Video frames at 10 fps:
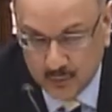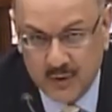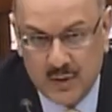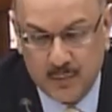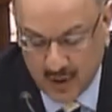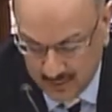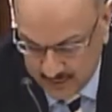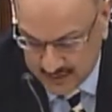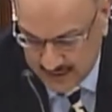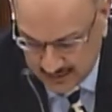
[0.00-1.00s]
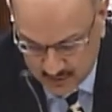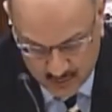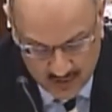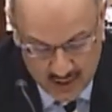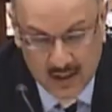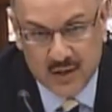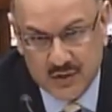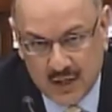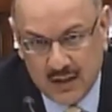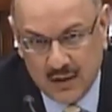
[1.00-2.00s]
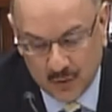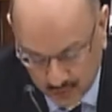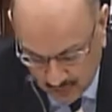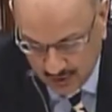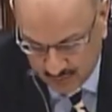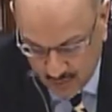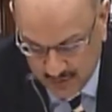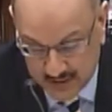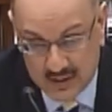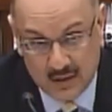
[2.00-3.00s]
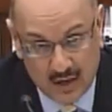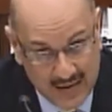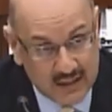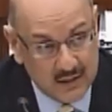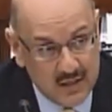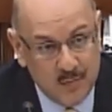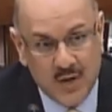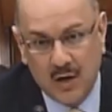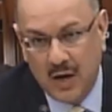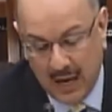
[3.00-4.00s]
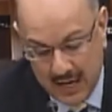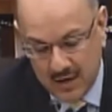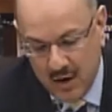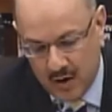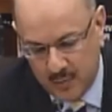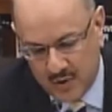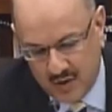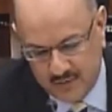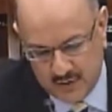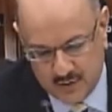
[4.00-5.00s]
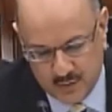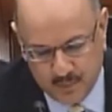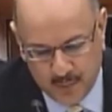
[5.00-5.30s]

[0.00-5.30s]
with the private sector, state and local governments, academia, and nonprofits.